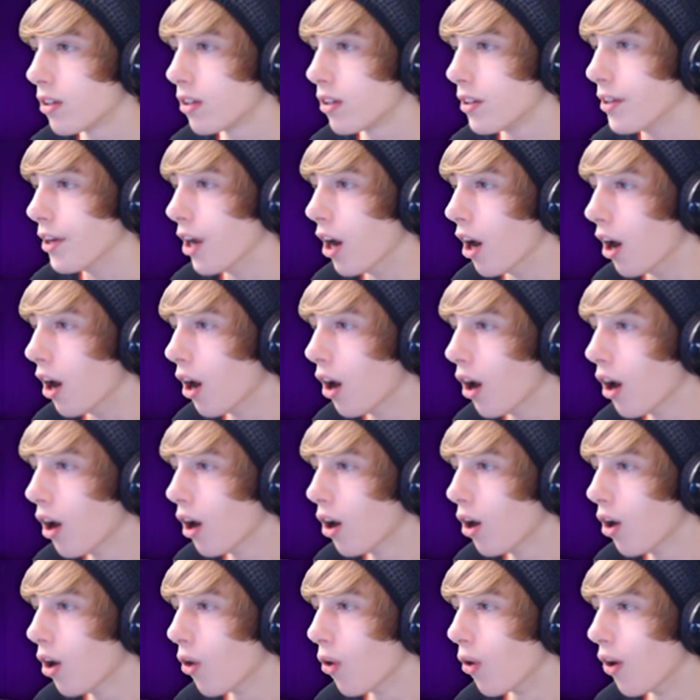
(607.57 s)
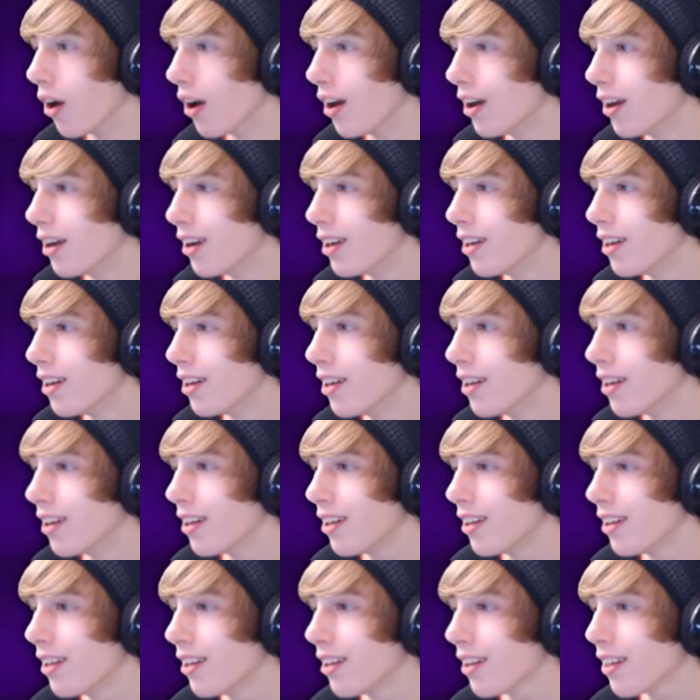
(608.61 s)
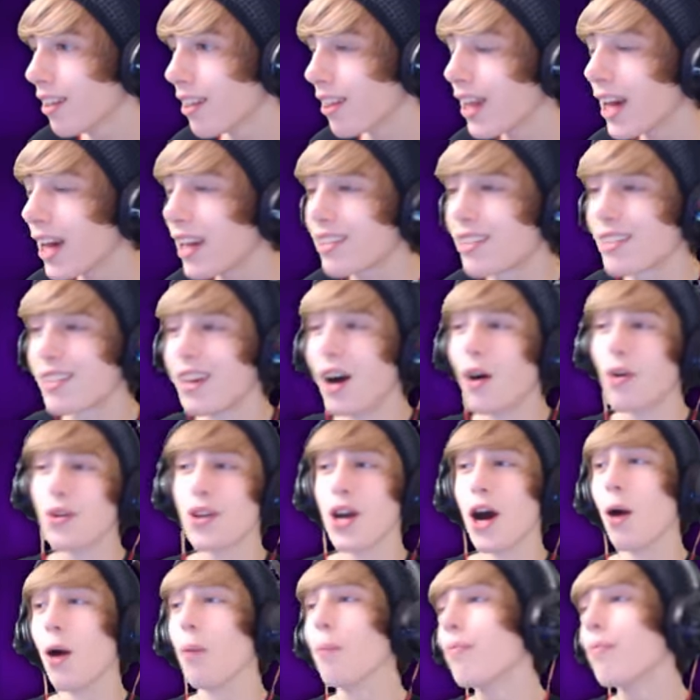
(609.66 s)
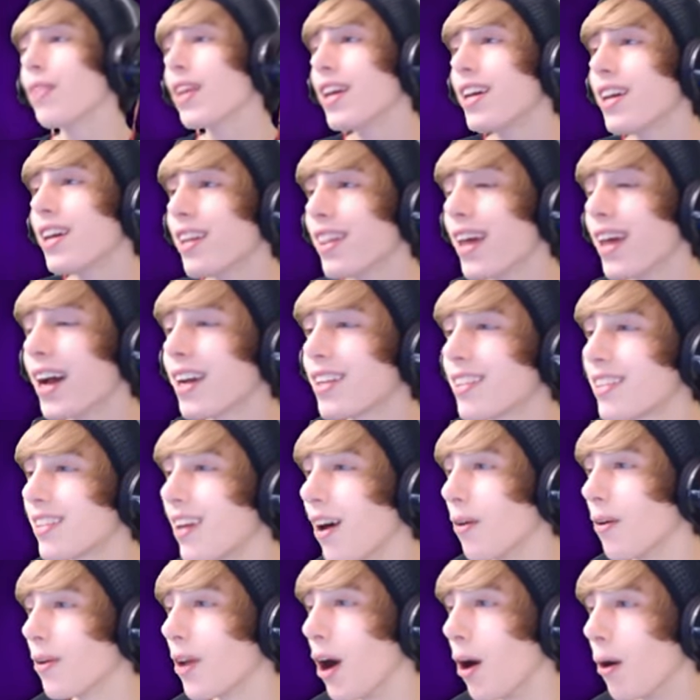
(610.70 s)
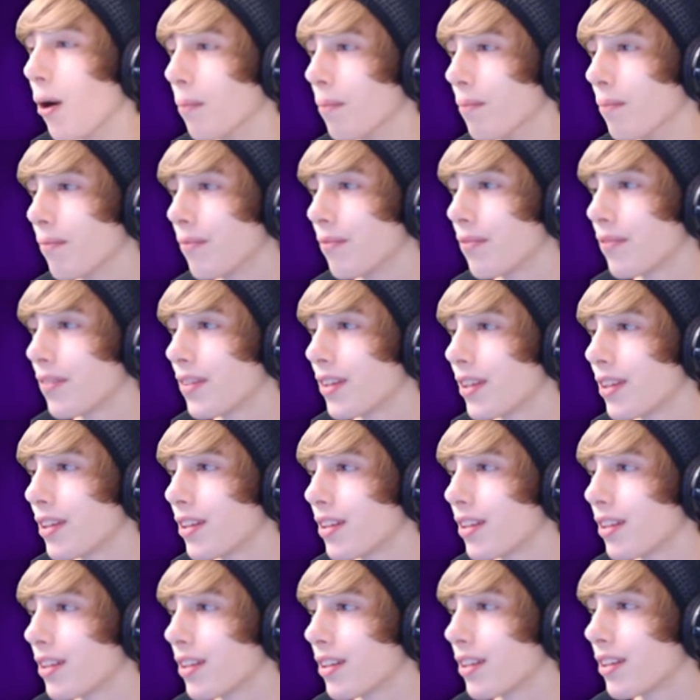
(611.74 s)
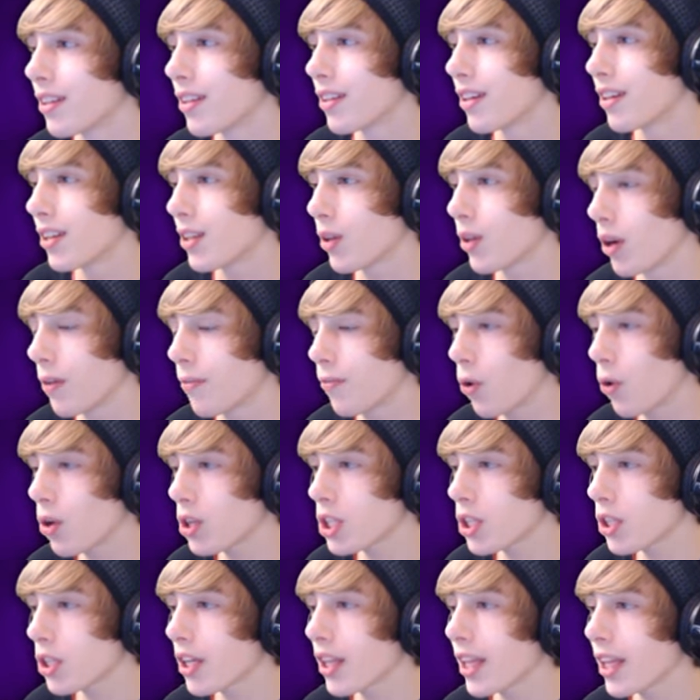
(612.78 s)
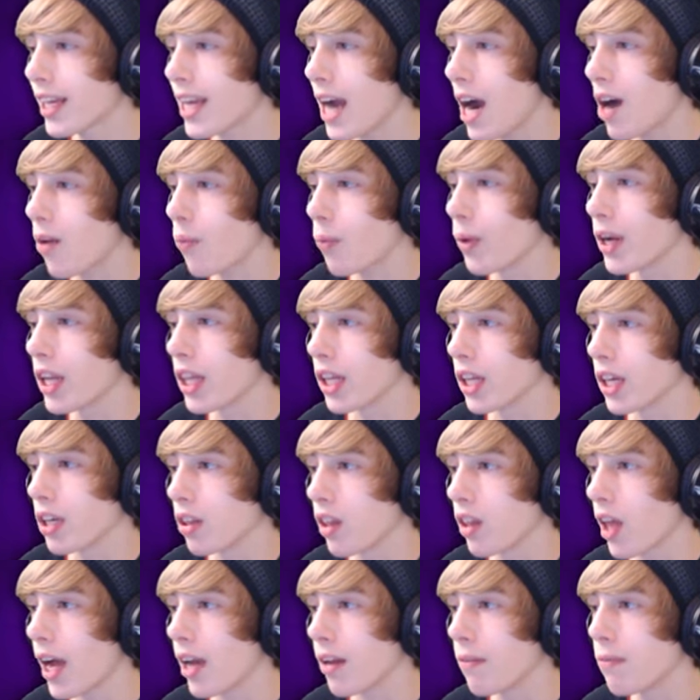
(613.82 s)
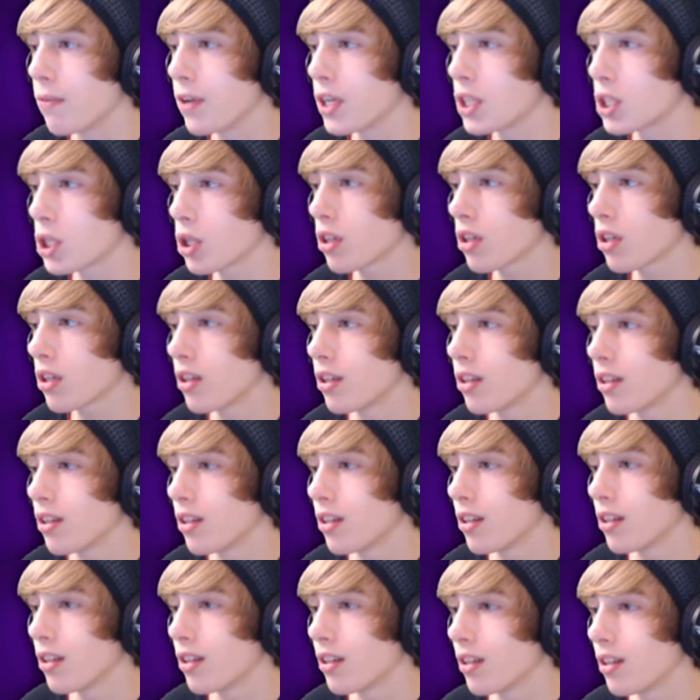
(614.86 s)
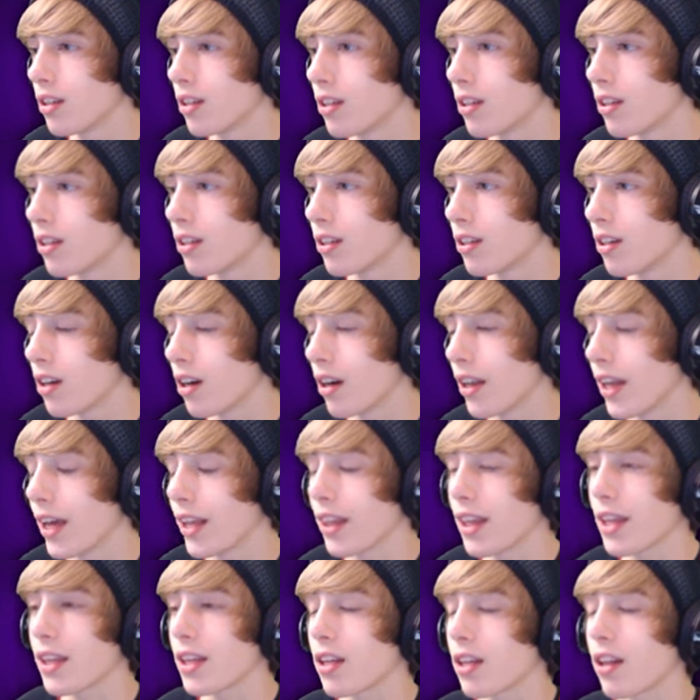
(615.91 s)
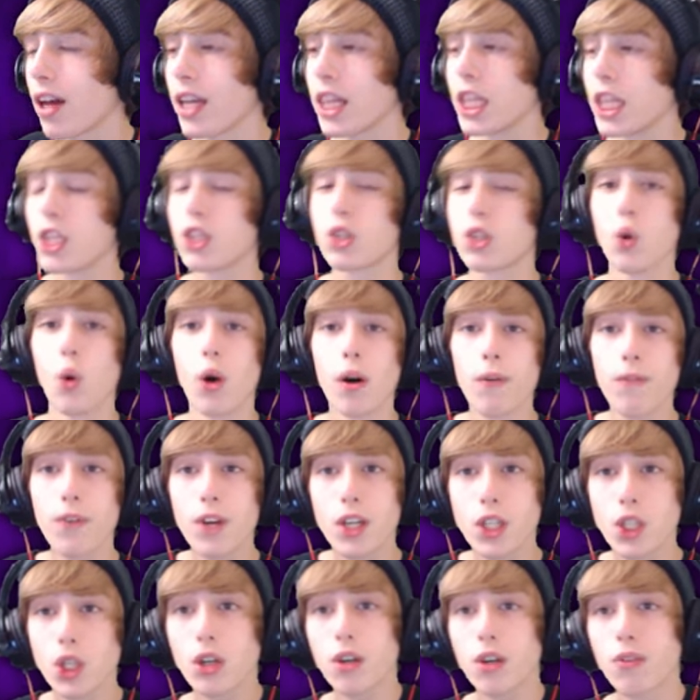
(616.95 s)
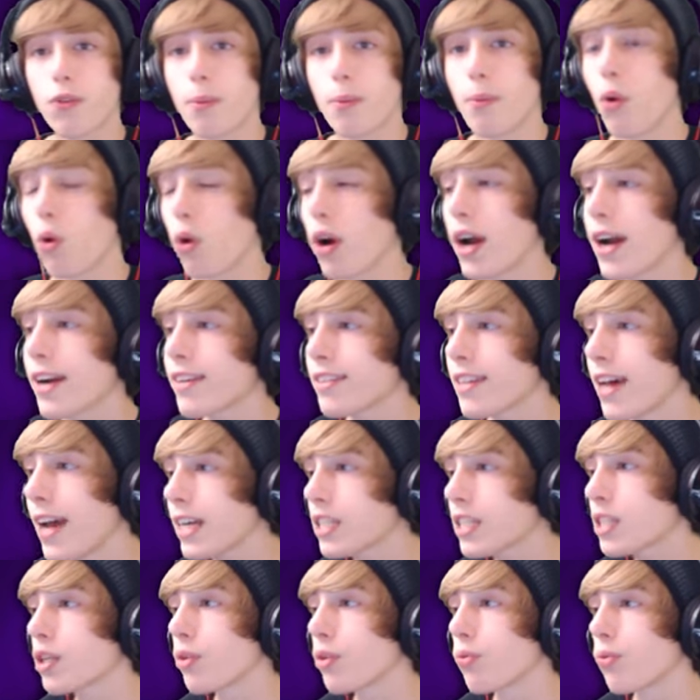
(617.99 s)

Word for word: Yo! That's so dope. That is so dope. So unfortunately, they got rid of the glide feature. Or not, not the glide, the soar feature from Oras. I actually